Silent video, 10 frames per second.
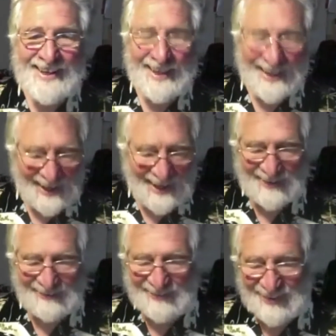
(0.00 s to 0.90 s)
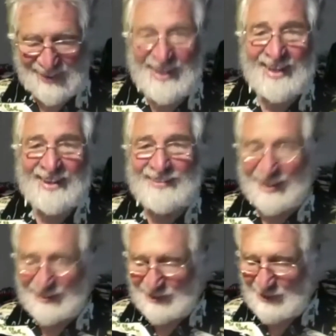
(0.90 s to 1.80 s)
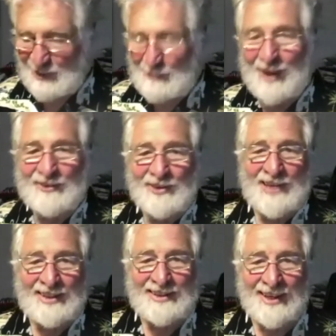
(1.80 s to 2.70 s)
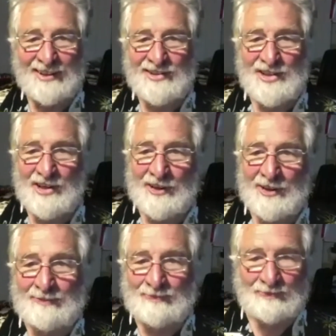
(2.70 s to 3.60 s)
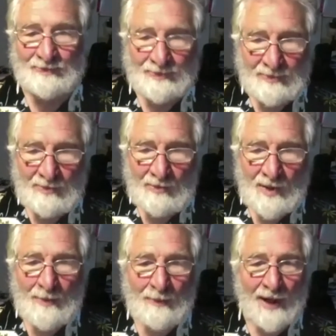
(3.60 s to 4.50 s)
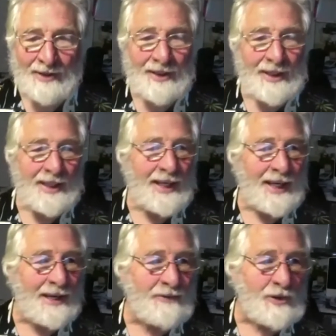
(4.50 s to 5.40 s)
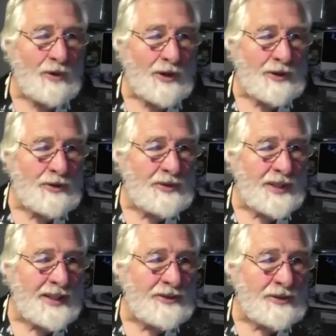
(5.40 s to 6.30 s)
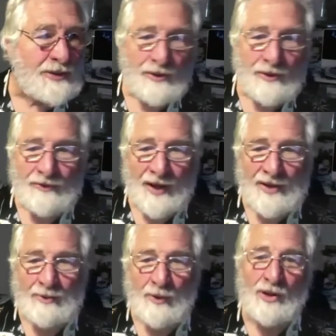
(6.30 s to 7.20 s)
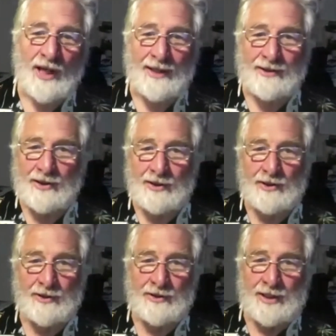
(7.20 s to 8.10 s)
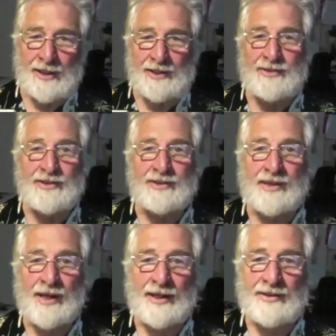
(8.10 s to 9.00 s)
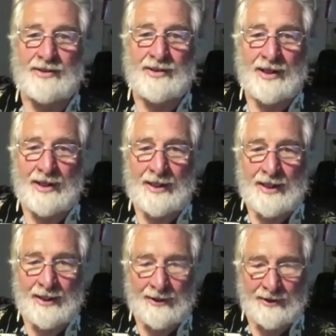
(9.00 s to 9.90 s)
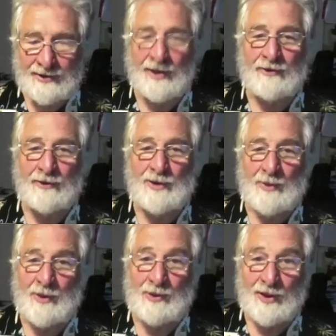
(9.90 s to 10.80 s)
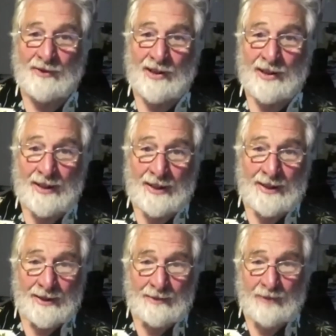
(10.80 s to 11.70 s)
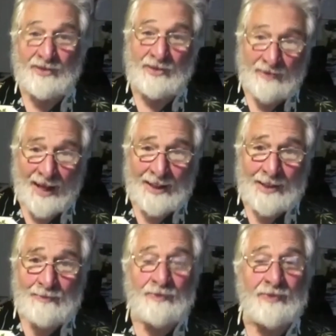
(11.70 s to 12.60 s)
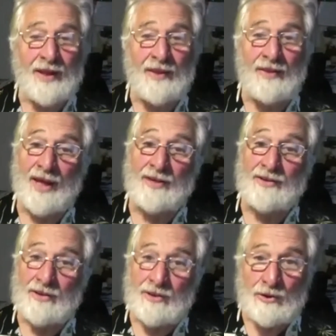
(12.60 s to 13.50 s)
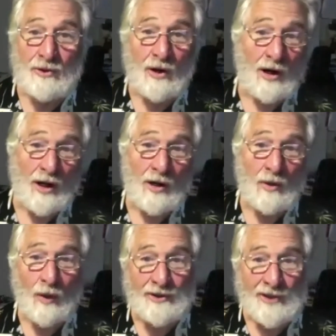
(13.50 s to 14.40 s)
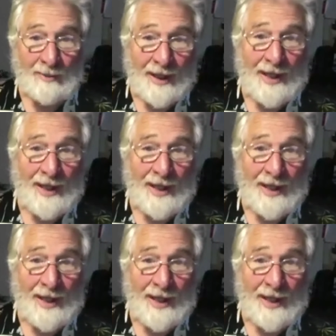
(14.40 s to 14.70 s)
I'm not certain about the technology here, but if you are tuned in to Facebook at the Center for Spiritual Living, Pleasant Valley, then you are watching me,